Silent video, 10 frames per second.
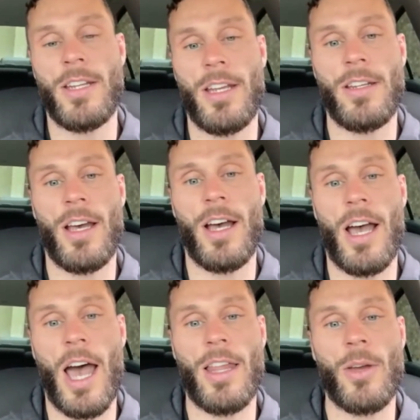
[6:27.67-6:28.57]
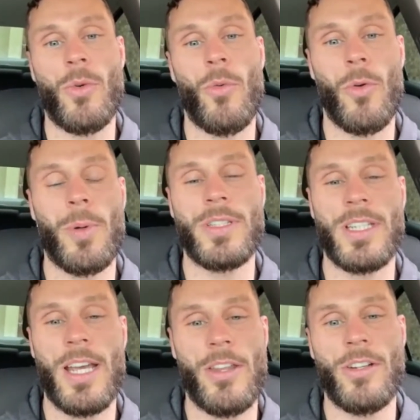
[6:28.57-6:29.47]
And I like what we put
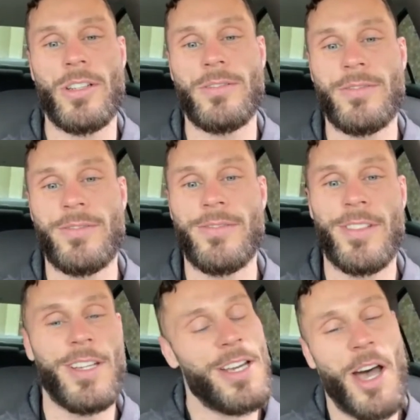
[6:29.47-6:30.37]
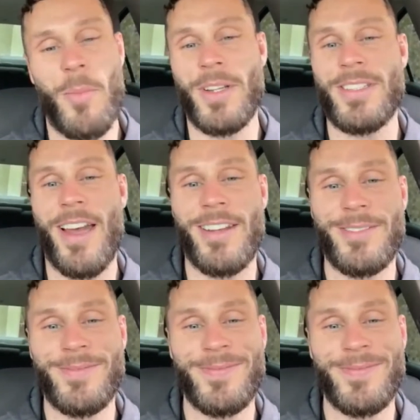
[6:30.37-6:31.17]
together, and I'm excited.